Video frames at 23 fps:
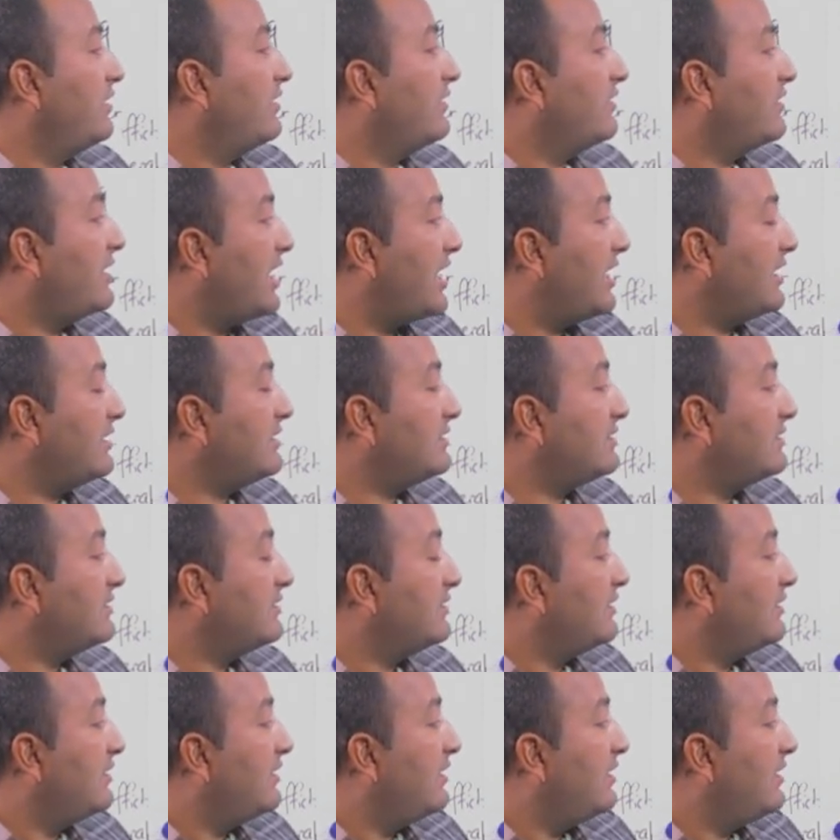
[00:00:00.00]
that
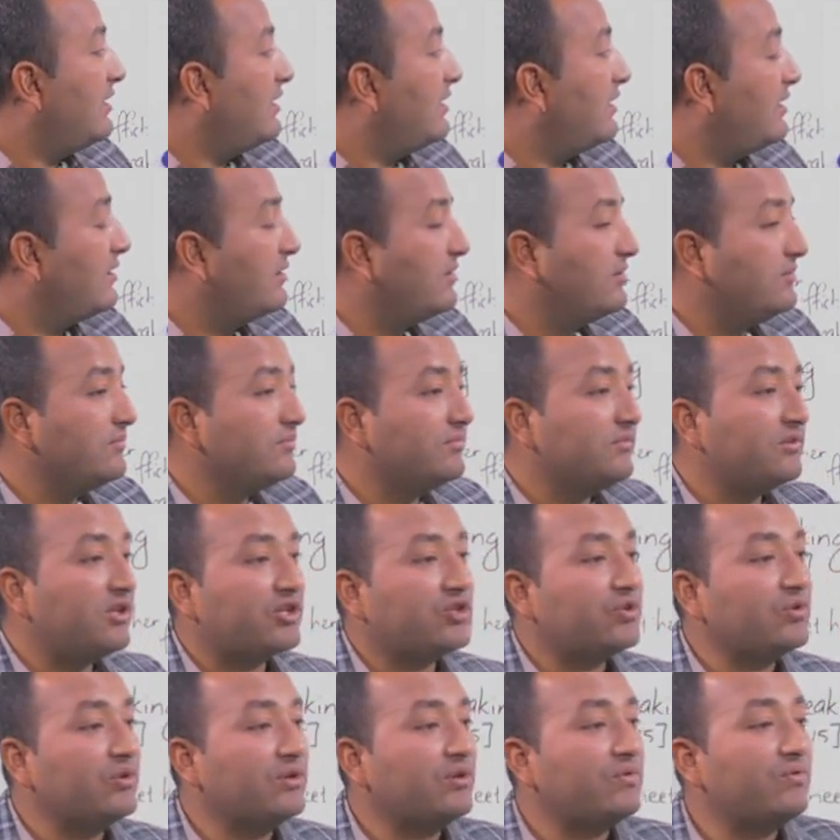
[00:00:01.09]
the
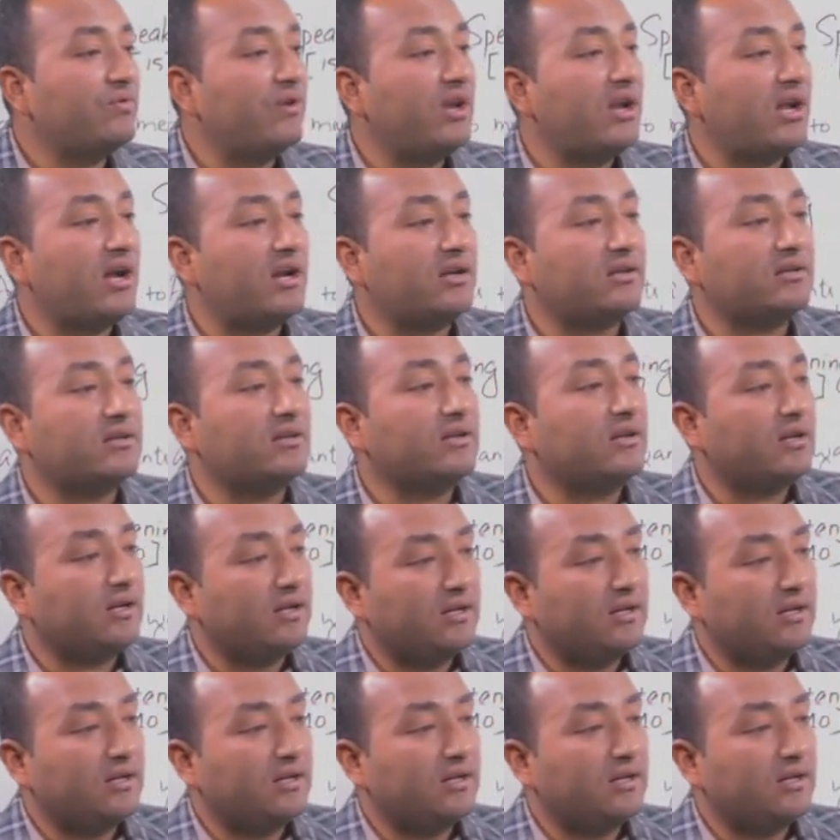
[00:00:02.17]
soot could not